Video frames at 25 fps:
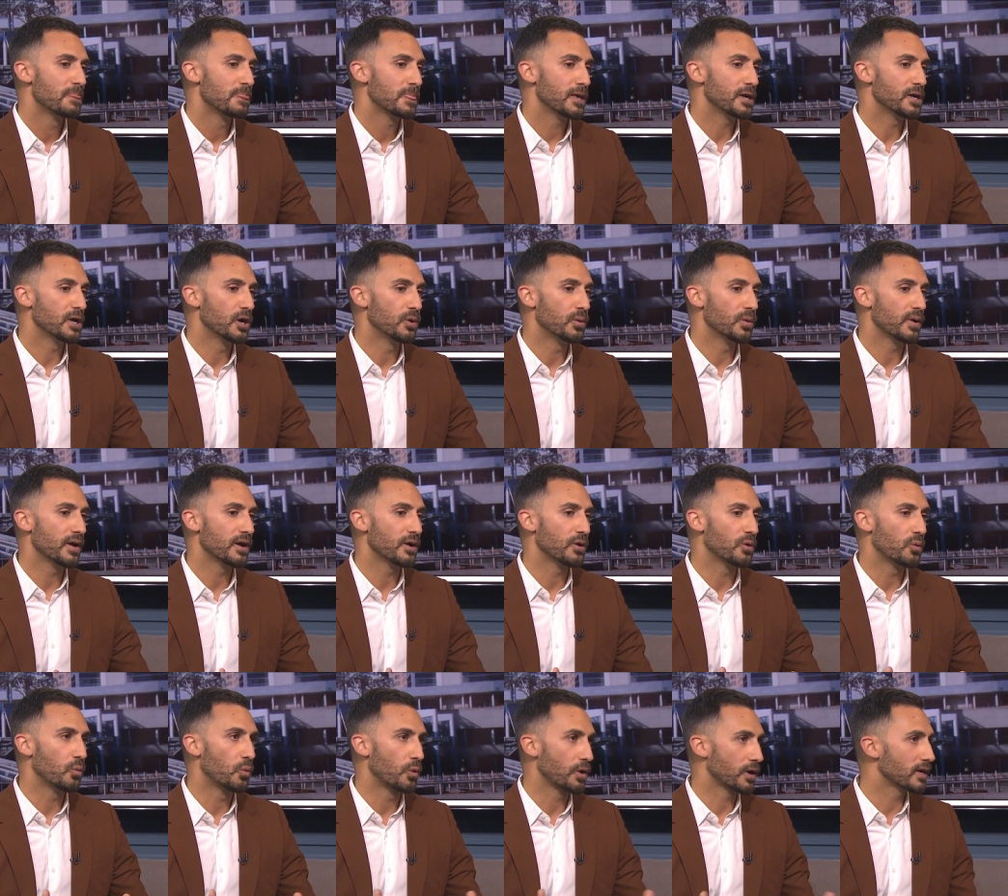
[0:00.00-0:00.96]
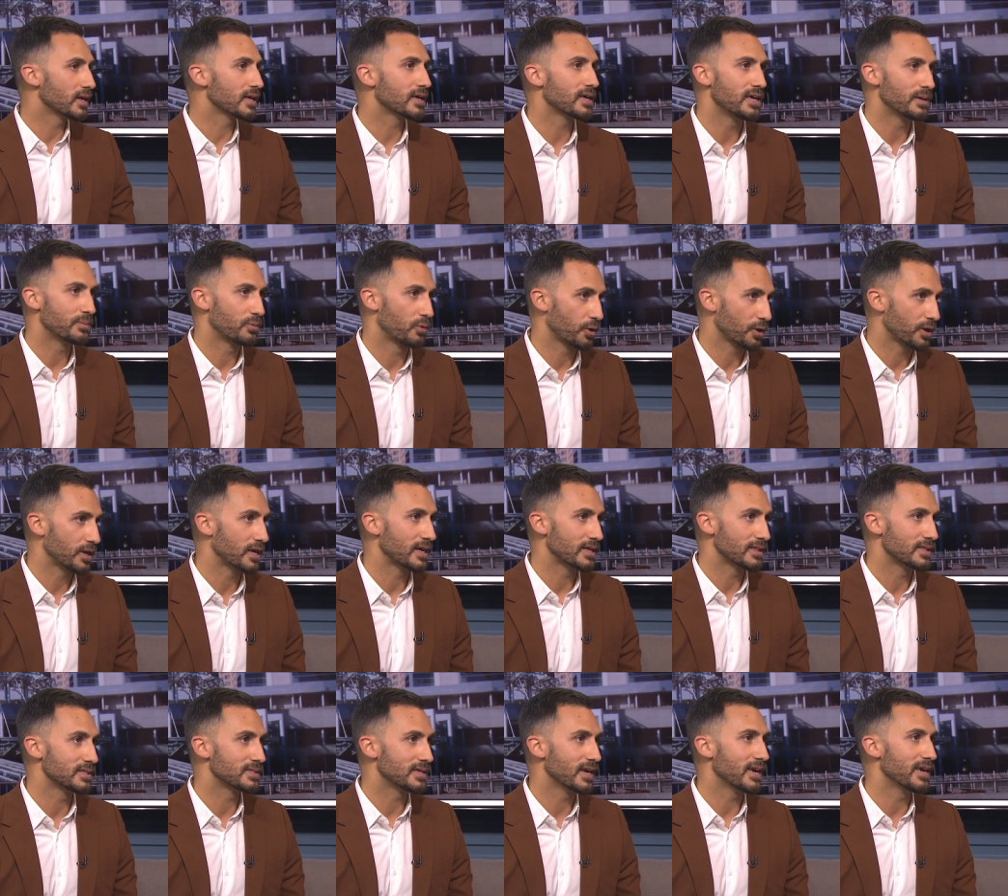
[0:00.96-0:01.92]
You know, we're going to keep working
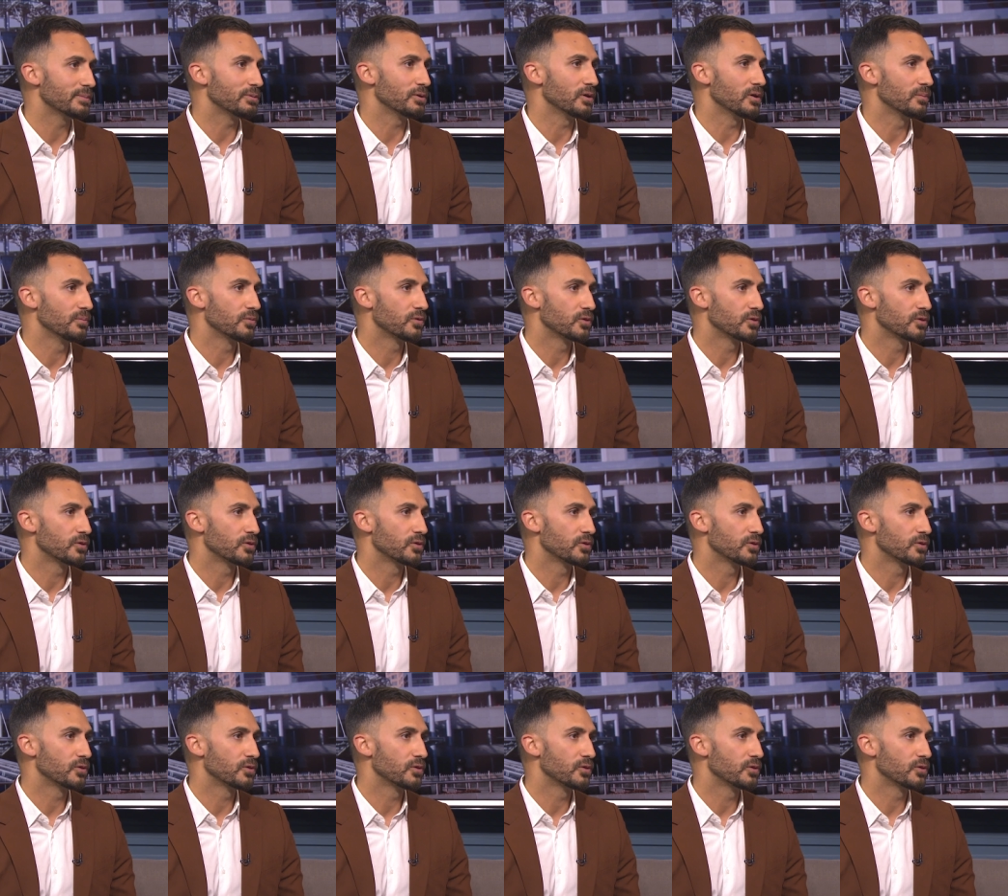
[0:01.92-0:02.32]
at the table.